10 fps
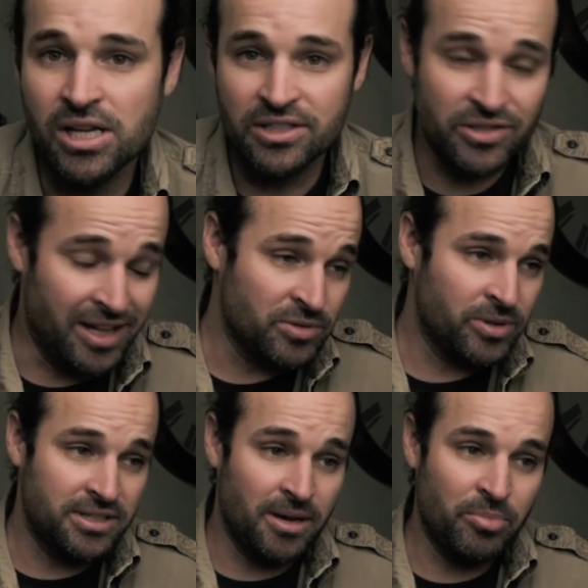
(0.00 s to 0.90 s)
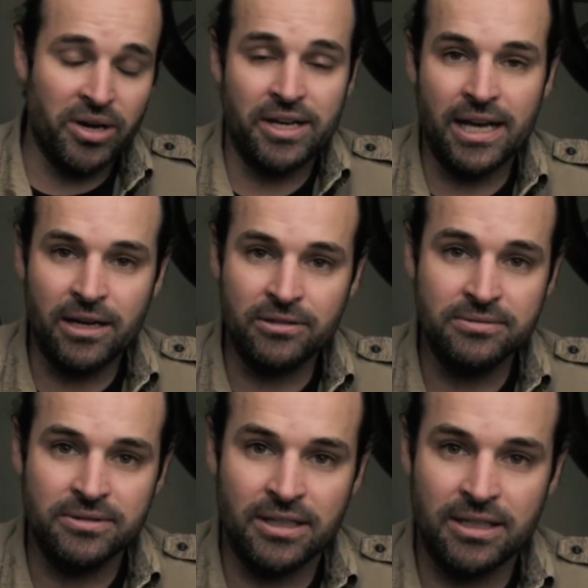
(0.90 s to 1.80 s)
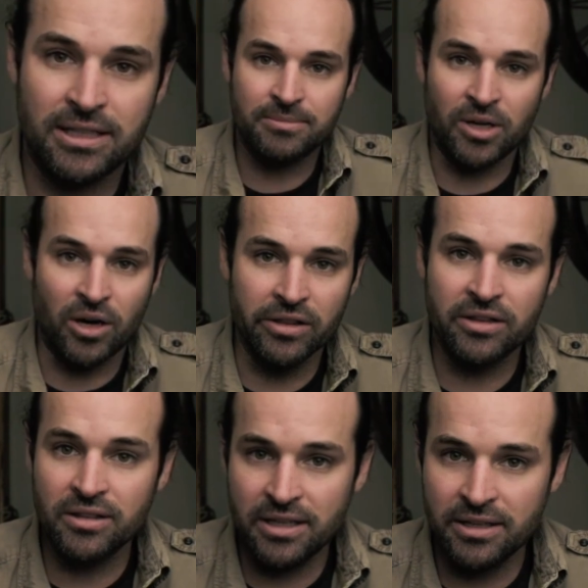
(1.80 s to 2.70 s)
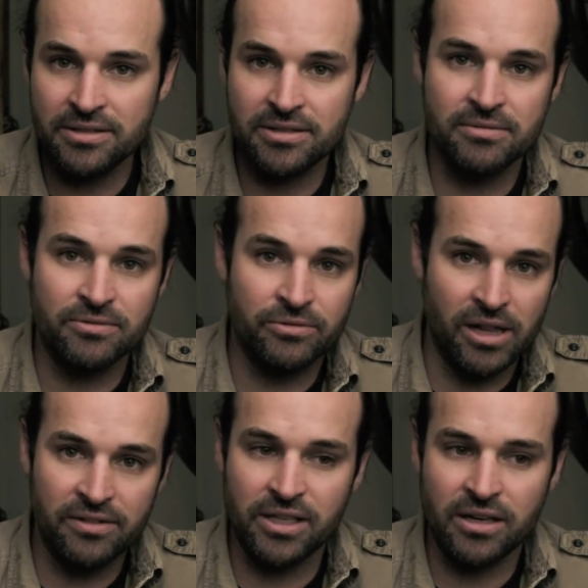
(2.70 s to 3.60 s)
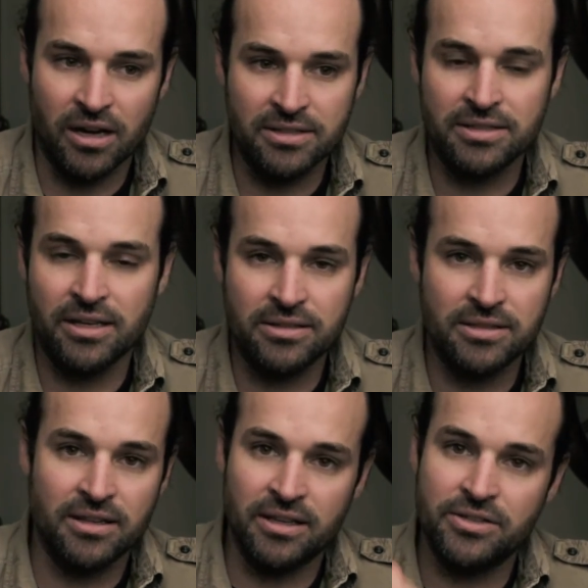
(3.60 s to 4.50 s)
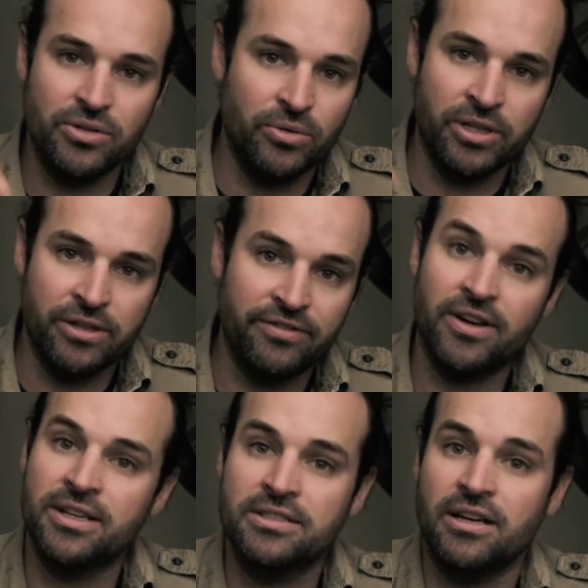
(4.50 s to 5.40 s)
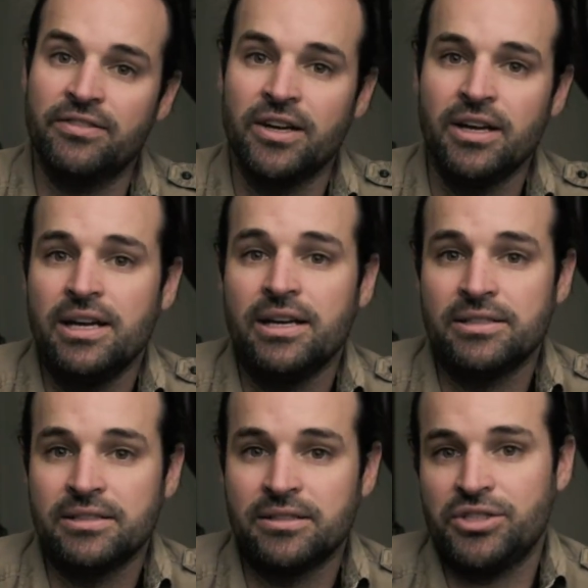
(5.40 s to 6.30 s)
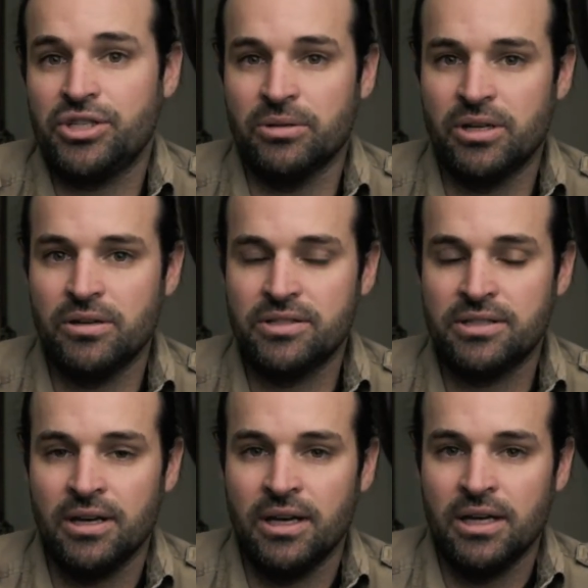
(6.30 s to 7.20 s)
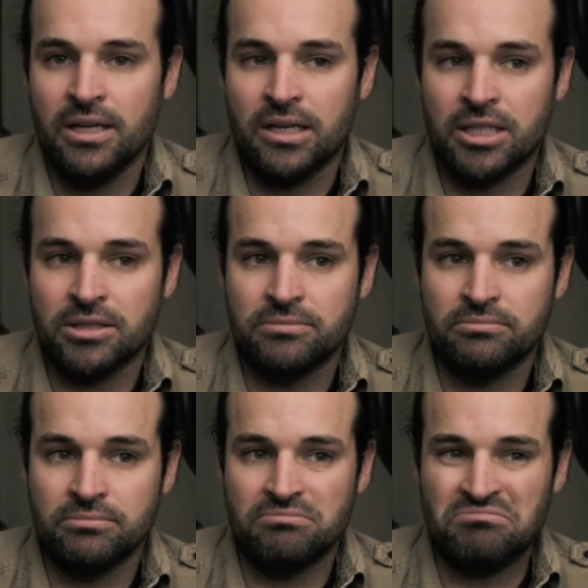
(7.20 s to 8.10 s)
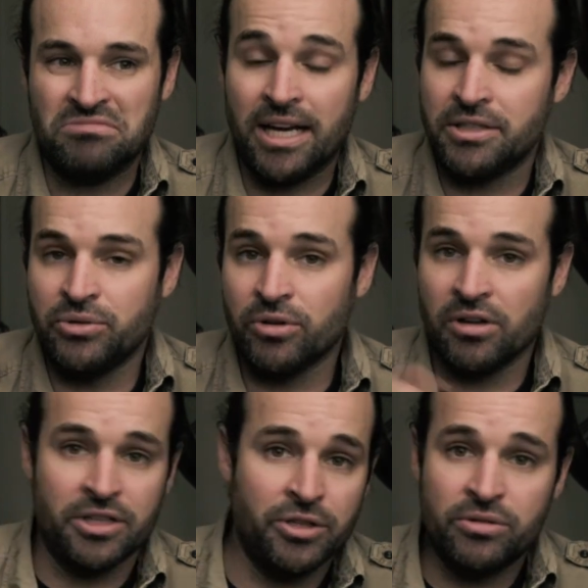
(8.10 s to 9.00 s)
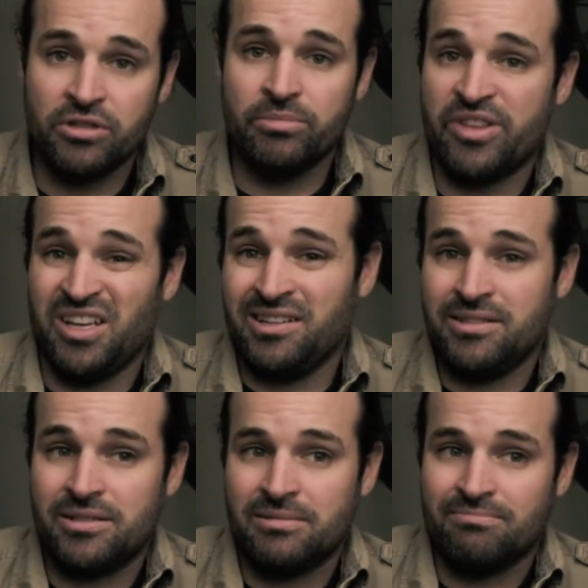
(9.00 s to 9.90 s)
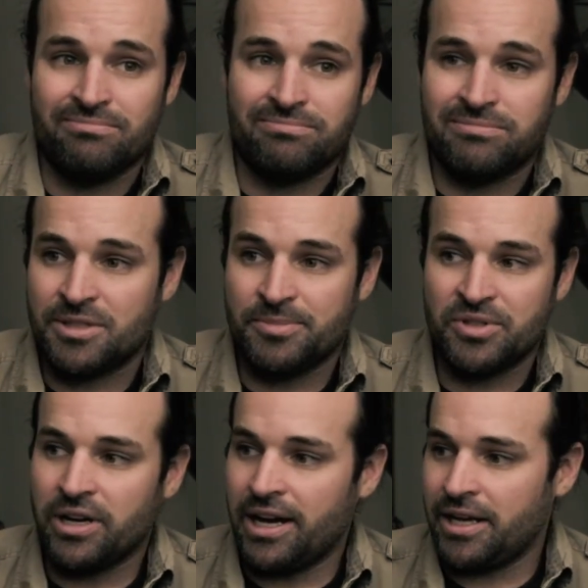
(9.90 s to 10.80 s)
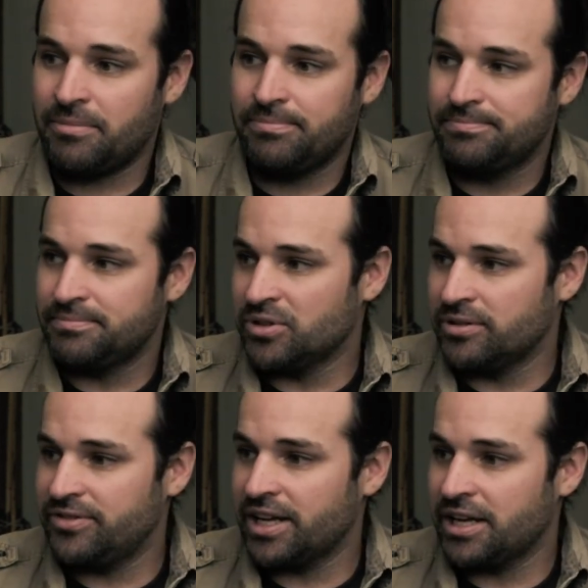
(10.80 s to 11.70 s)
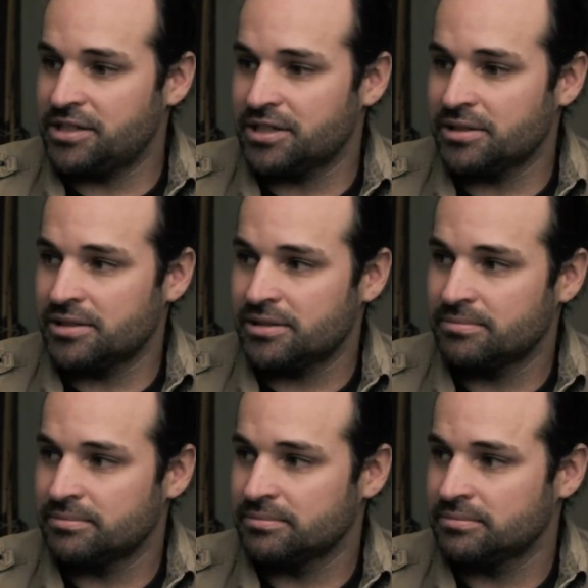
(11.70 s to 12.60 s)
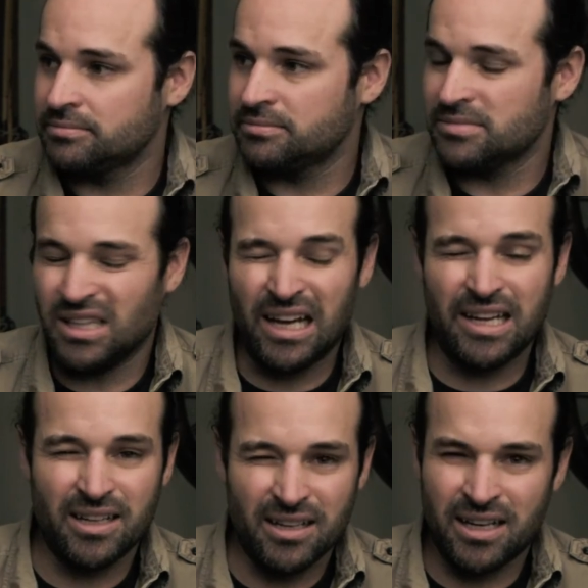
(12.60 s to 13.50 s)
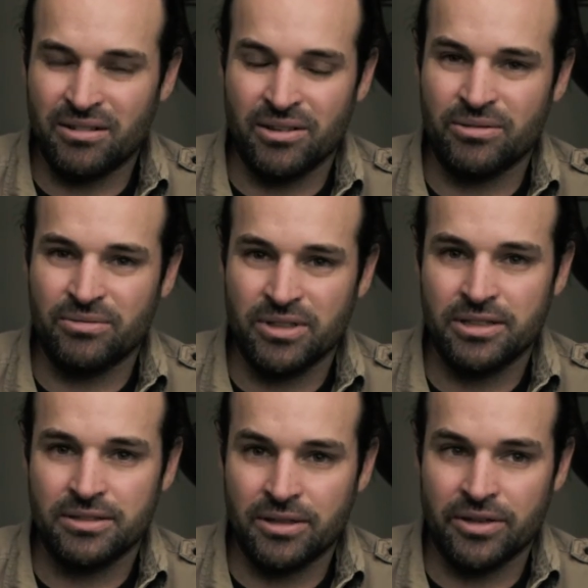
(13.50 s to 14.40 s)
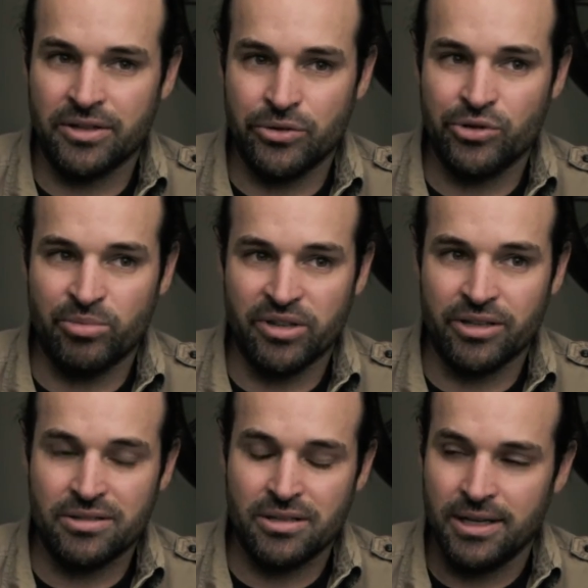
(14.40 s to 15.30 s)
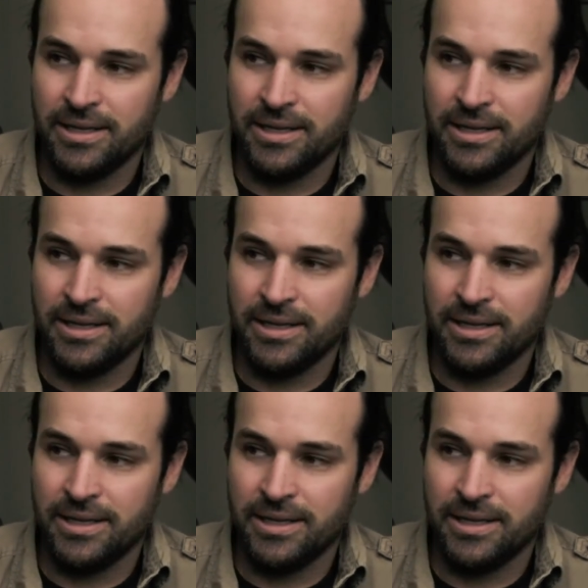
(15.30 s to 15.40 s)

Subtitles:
So that's what's up right now. All the links and relevant content and things you need to find stuff is in the show notes. Yeah, do all the YouTube things. Subscribe, notifications, like, I don't know, what are the YouTube things?